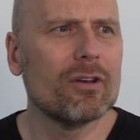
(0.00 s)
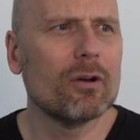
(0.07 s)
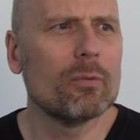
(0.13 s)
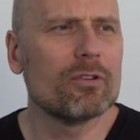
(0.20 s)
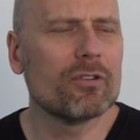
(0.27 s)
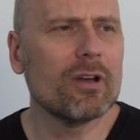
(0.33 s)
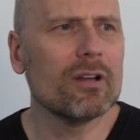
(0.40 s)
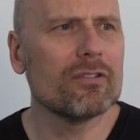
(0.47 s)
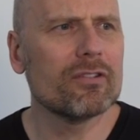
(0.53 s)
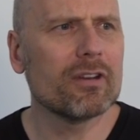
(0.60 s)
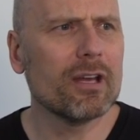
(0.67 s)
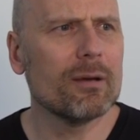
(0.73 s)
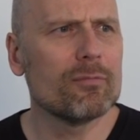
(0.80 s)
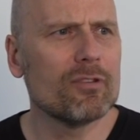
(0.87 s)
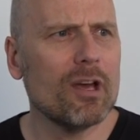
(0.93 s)
Wisconsin
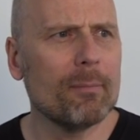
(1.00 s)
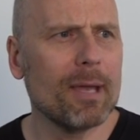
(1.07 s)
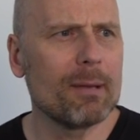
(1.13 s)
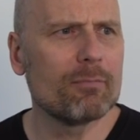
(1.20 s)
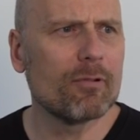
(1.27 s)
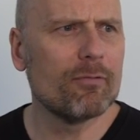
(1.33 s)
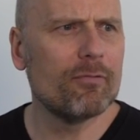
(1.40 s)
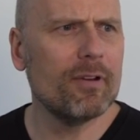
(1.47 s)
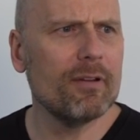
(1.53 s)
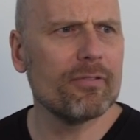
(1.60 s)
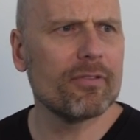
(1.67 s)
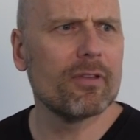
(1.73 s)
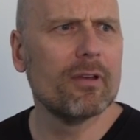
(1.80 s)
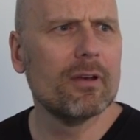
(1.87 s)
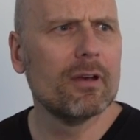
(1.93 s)
comes up April
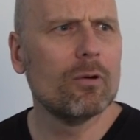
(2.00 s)
5th,